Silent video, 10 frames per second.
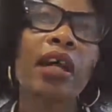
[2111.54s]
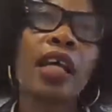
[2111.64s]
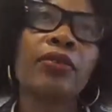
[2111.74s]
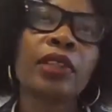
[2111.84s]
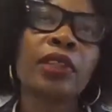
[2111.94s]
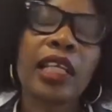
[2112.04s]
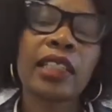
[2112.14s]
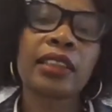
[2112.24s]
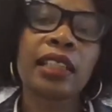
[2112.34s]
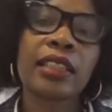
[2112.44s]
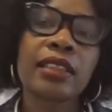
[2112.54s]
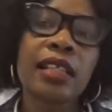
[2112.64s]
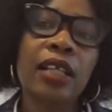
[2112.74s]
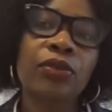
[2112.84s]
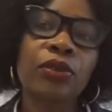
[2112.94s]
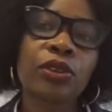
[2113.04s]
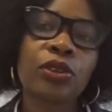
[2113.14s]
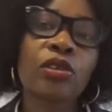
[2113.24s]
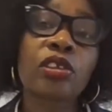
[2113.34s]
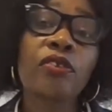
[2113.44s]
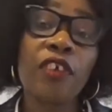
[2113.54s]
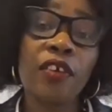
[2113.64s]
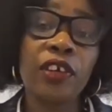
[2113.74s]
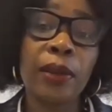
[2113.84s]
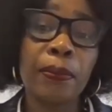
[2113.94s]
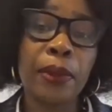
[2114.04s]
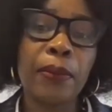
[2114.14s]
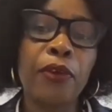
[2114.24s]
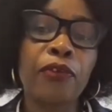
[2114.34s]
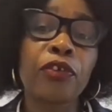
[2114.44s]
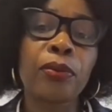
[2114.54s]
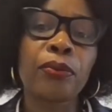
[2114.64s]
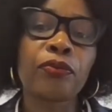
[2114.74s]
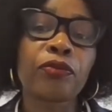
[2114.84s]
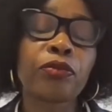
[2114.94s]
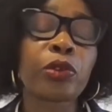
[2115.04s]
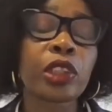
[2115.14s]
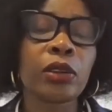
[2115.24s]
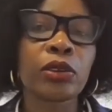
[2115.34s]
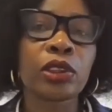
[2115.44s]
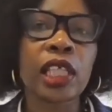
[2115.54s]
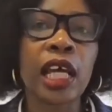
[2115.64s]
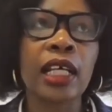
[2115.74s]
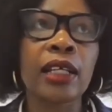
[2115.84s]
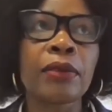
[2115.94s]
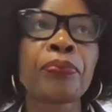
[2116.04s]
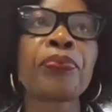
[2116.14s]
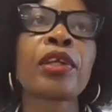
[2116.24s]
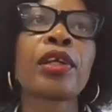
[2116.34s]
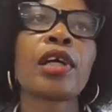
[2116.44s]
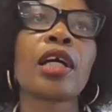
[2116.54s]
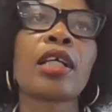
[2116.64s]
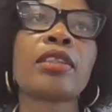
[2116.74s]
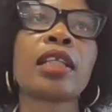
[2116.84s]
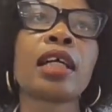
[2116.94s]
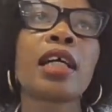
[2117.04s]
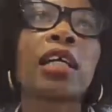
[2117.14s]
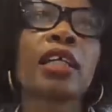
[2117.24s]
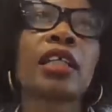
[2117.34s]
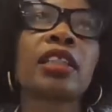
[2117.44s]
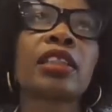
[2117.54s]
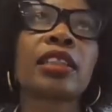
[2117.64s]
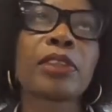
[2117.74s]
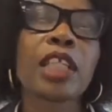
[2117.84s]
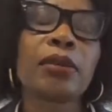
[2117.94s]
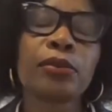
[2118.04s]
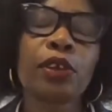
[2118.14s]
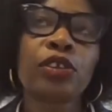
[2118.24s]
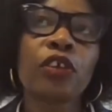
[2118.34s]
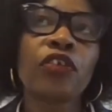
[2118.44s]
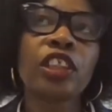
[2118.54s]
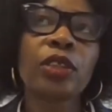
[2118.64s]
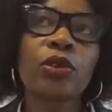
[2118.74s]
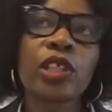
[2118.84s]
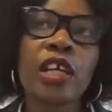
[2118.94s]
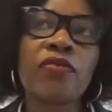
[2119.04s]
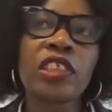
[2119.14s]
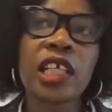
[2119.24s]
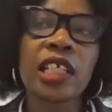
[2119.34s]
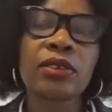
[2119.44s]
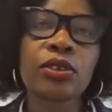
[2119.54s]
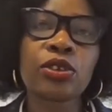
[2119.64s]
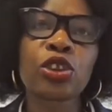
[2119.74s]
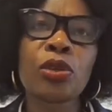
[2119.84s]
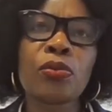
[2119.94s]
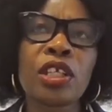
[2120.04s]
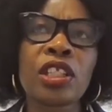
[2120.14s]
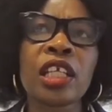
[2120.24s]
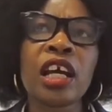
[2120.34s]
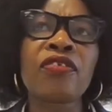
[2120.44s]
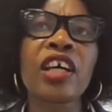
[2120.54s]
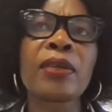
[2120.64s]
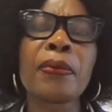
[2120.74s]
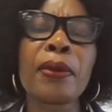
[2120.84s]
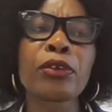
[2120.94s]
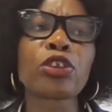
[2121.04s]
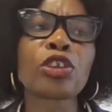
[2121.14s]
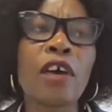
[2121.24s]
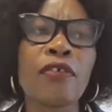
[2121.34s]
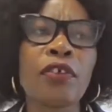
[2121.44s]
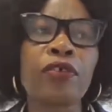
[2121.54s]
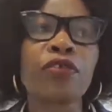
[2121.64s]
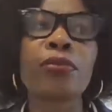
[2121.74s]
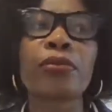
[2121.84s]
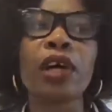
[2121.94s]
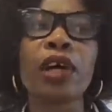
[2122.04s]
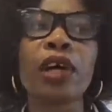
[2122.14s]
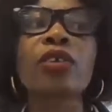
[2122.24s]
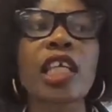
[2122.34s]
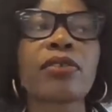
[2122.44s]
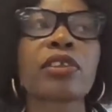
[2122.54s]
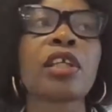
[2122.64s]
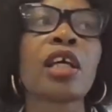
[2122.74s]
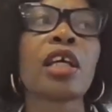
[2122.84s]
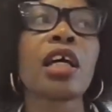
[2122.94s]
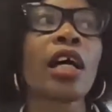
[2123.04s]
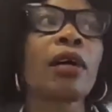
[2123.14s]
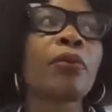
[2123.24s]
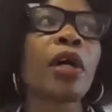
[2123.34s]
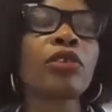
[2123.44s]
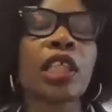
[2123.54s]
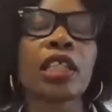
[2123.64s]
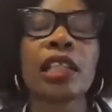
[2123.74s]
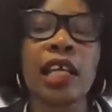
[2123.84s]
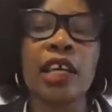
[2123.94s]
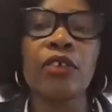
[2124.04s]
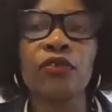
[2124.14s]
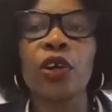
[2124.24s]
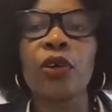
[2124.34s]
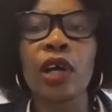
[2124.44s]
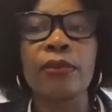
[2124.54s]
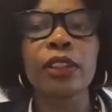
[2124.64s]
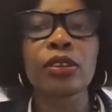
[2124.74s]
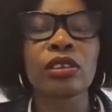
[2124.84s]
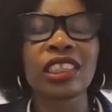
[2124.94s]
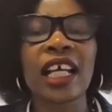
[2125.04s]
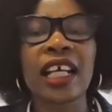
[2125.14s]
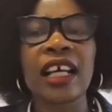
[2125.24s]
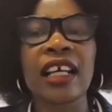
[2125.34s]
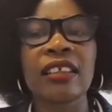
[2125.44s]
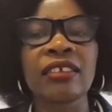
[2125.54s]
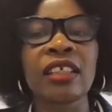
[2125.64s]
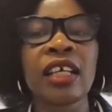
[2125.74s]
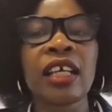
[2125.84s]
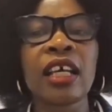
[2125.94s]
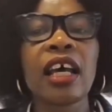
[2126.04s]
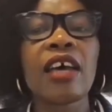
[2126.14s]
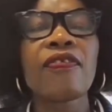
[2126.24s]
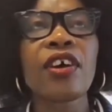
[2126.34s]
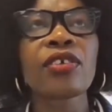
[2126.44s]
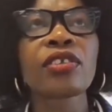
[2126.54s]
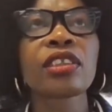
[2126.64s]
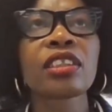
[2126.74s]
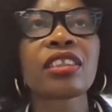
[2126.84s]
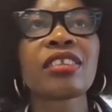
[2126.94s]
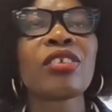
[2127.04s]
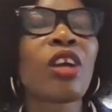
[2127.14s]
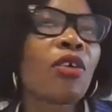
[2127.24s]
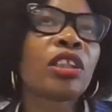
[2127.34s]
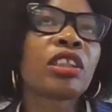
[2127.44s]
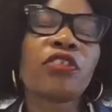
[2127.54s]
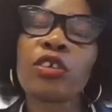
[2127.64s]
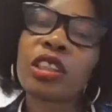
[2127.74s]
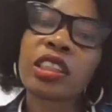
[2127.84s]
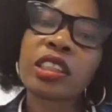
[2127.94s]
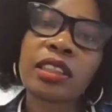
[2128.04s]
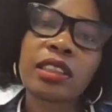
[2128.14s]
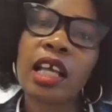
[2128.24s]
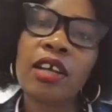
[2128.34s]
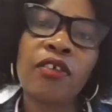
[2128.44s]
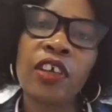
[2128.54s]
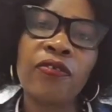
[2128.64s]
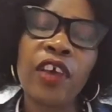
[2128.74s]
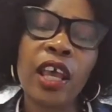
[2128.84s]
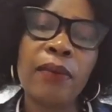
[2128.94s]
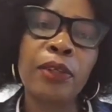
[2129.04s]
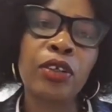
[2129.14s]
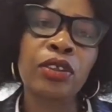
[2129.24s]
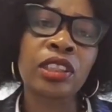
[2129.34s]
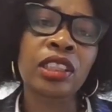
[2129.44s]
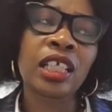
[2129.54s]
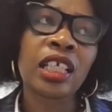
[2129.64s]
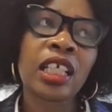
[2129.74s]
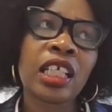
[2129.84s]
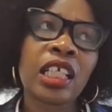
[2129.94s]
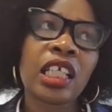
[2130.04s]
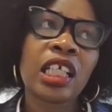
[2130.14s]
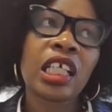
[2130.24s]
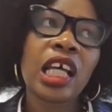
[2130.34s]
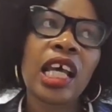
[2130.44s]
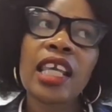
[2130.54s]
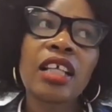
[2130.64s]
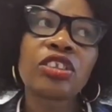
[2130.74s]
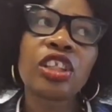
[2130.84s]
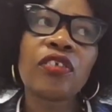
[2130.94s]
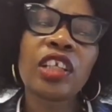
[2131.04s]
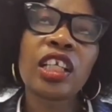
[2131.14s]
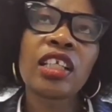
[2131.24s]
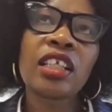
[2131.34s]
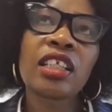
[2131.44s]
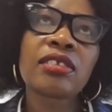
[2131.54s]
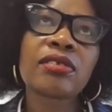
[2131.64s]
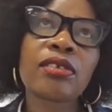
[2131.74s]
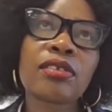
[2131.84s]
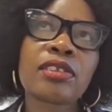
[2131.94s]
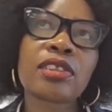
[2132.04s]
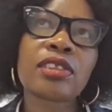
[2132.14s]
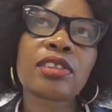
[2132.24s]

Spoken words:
I realized that that was only favoring people from within Lusaka. And sometimes, because obviously we would advertise on social media, I've had people travel from outside the line of rail coming to Lusaka, and I felt, I always feel it's kind of unfair because, again, Chevening is not